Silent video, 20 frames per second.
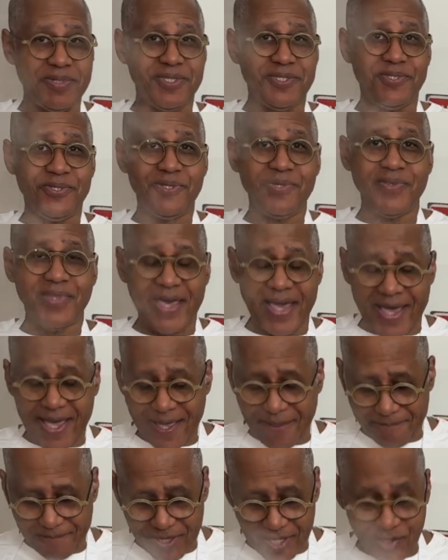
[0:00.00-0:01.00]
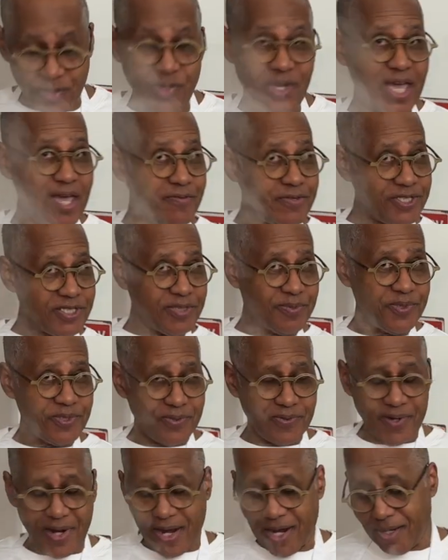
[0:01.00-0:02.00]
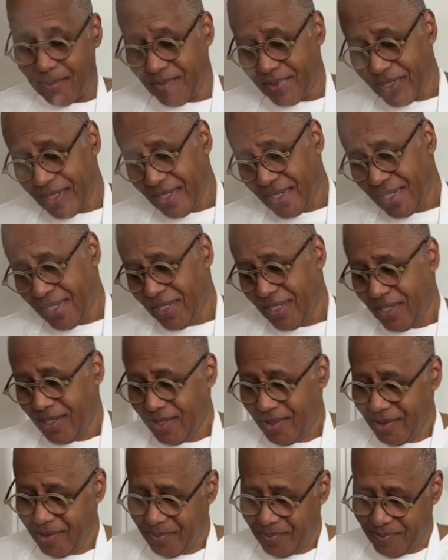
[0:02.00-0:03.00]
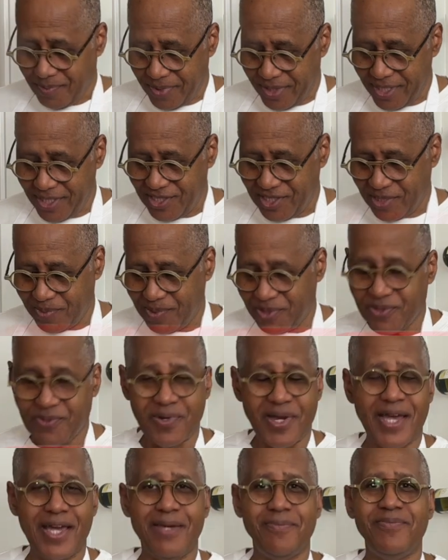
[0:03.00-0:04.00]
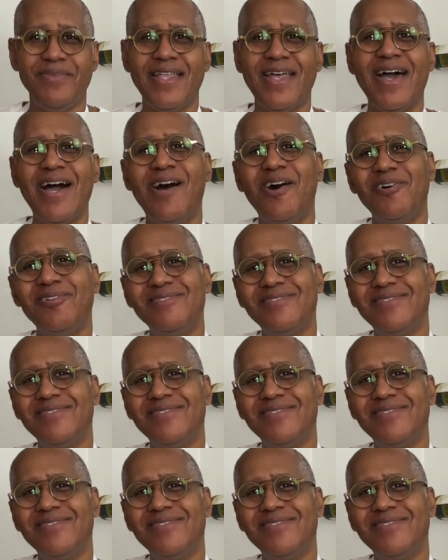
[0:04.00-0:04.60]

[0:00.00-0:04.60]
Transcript: to do that and you haven't subscribed, please subscribe now.